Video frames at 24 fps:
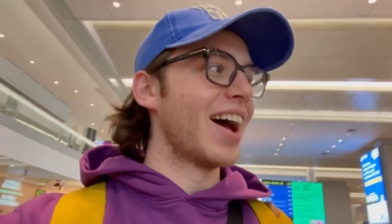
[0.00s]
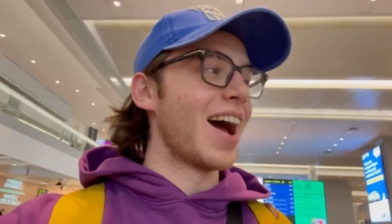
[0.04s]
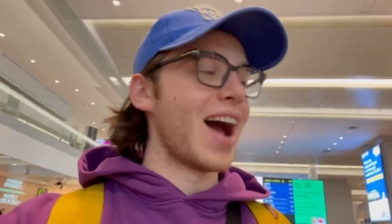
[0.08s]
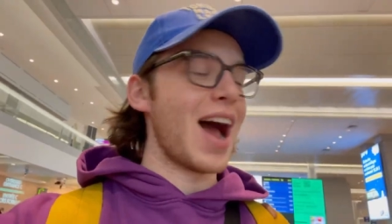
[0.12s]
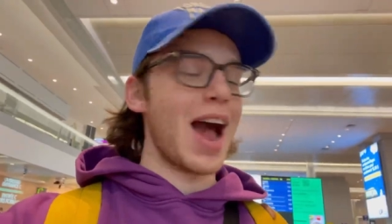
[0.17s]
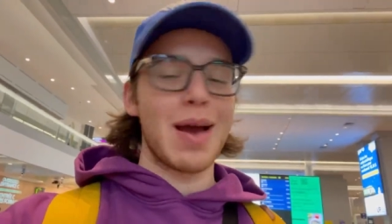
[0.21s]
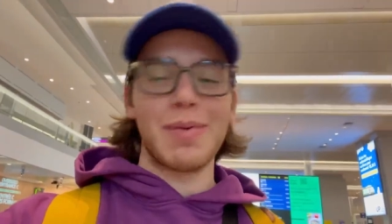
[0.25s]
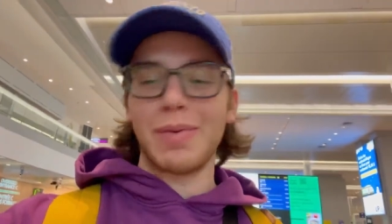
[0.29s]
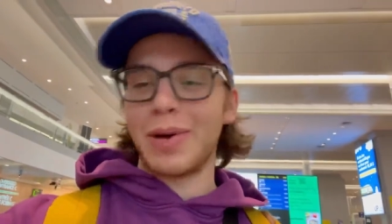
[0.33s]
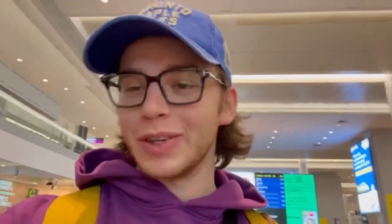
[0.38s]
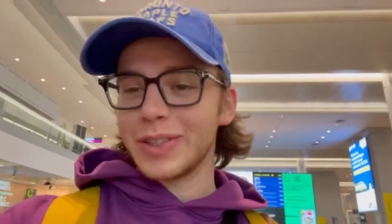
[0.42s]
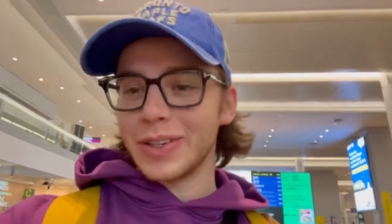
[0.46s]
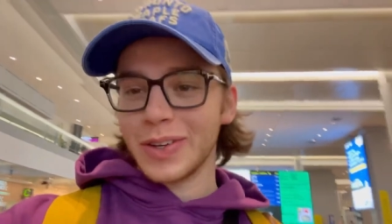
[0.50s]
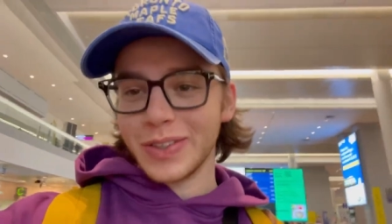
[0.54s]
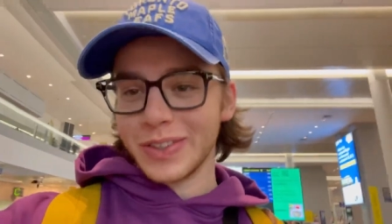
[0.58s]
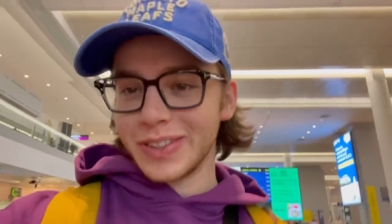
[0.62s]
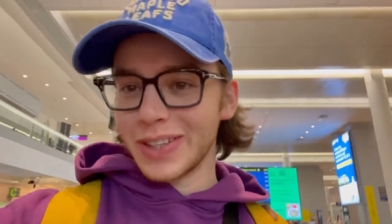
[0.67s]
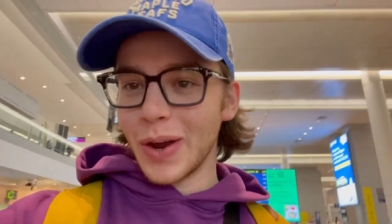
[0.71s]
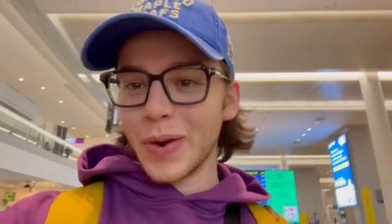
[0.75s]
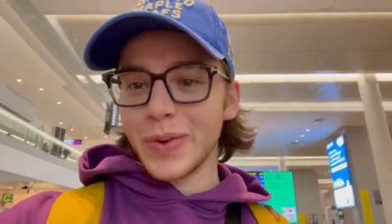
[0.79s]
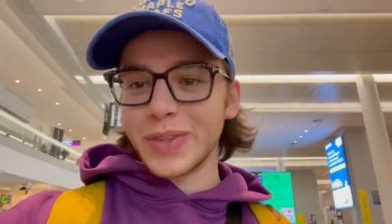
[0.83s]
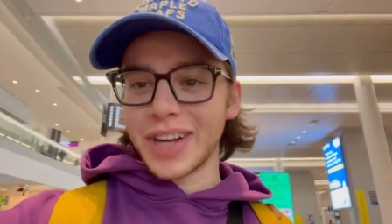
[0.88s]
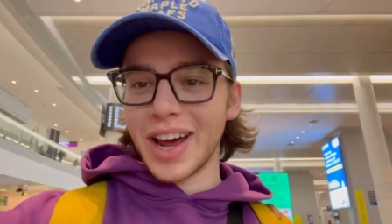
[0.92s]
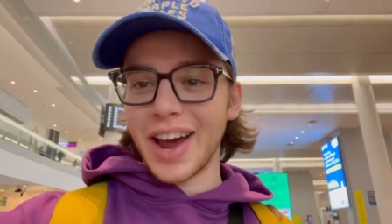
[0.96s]
I'm also
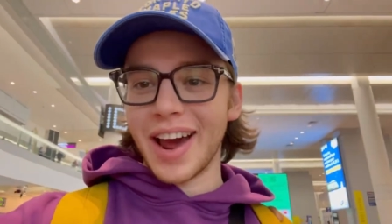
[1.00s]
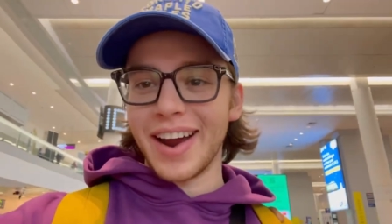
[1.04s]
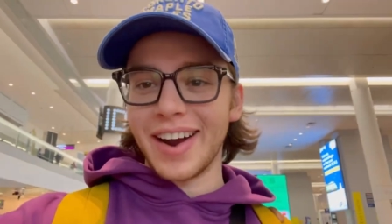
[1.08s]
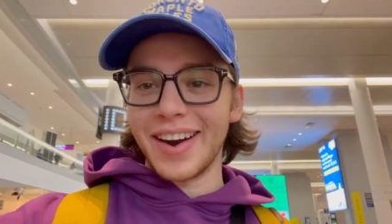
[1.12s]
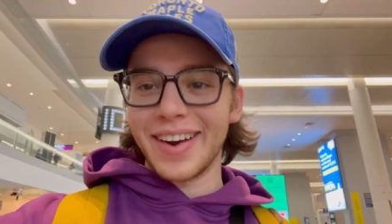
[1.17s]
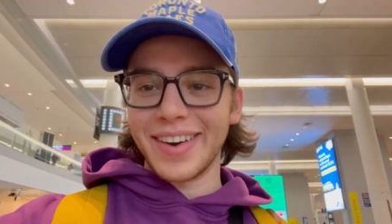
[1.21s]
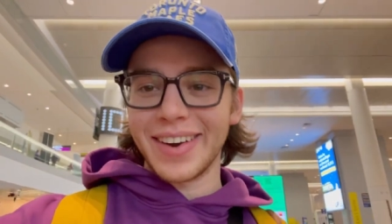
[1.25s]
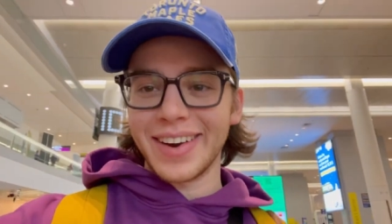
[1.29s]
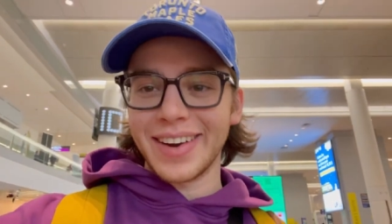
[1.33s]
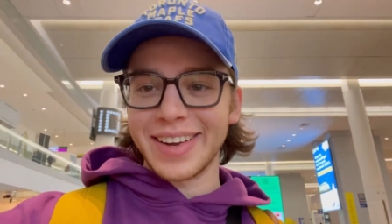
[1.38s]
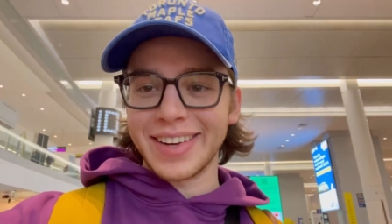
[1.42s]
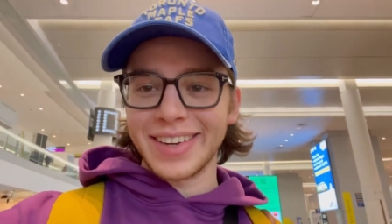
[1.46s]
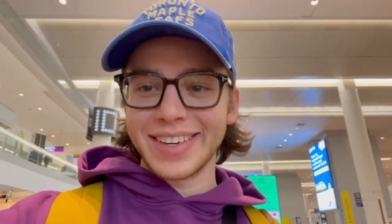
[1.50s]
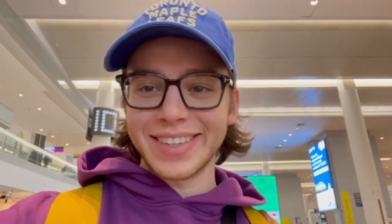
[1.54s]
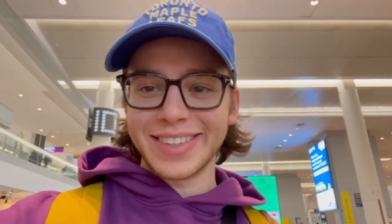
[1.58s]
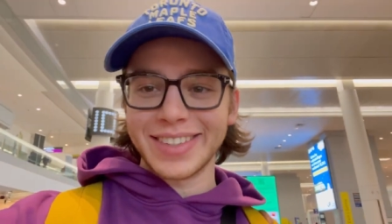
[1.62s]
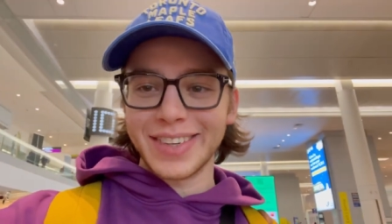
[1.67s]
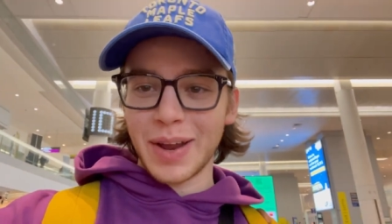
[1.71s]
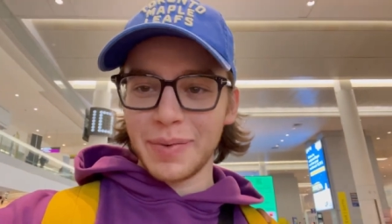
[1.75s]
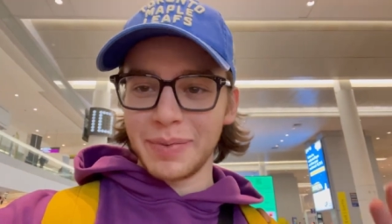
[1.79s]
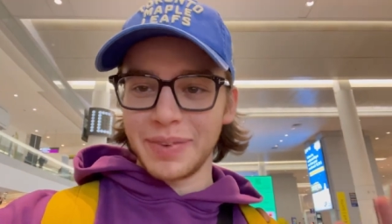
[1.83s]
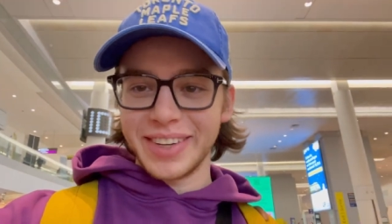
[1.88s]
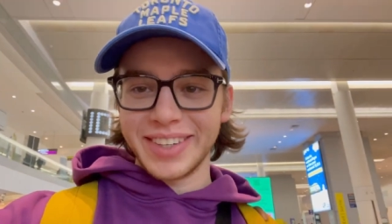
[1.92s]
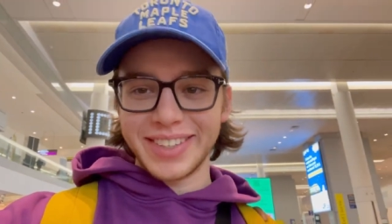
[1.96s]
so tired, so
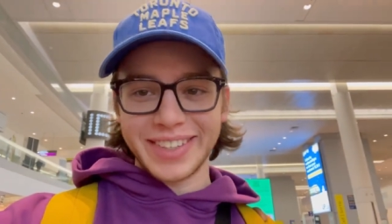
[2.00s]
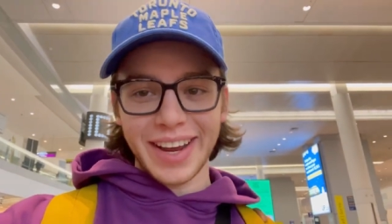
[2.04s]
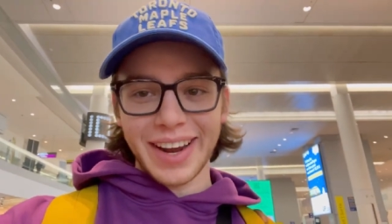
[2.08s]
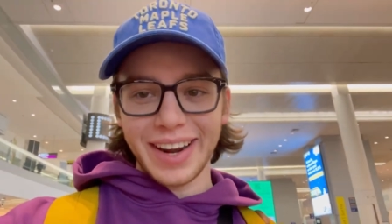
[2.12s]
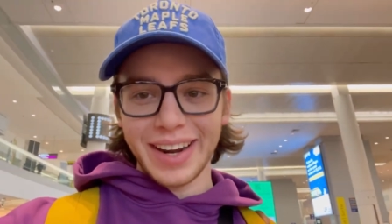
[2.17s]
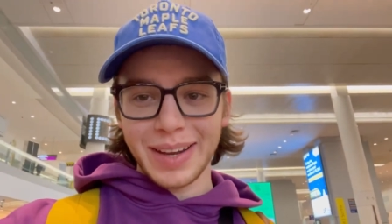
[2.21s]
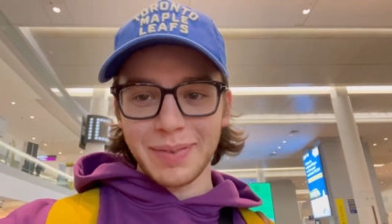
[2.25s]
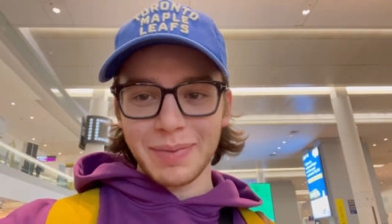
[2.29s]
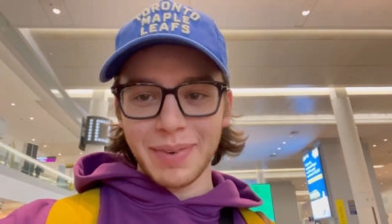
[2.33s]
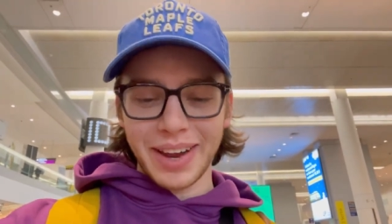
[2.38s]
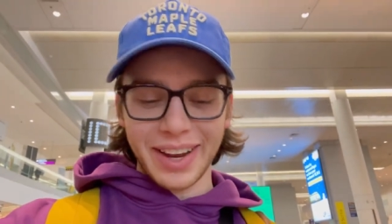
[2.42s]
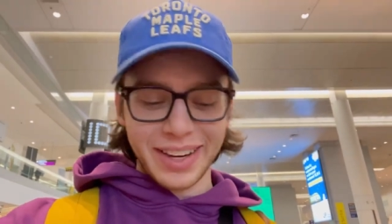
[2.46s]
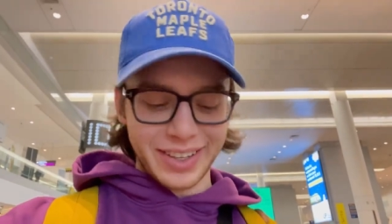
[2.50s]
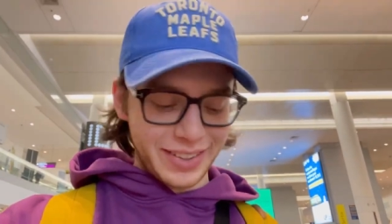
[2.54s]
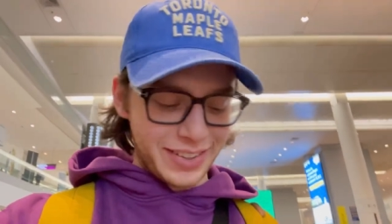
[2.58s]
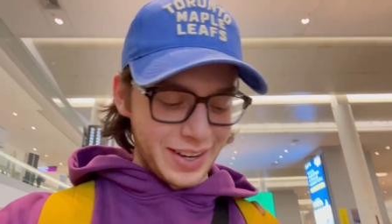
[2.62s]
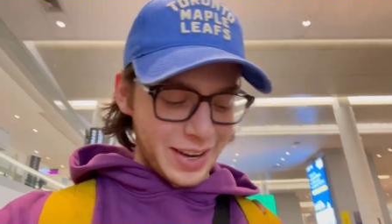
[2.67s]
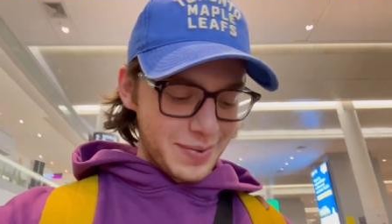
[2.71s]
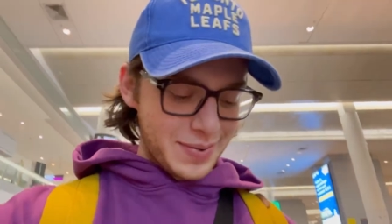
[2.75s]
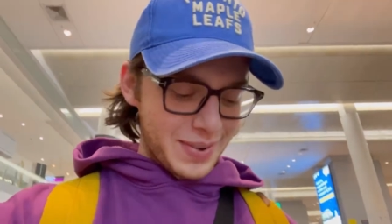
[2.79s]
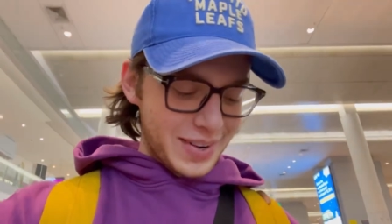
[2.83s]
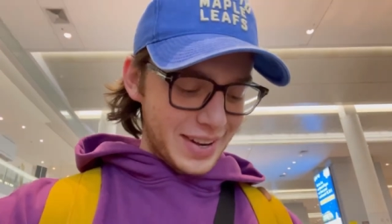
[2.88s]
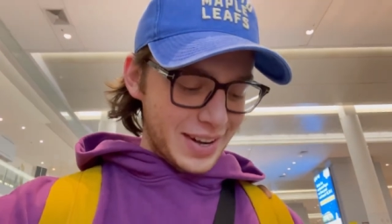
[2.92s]
I'm containing my excitement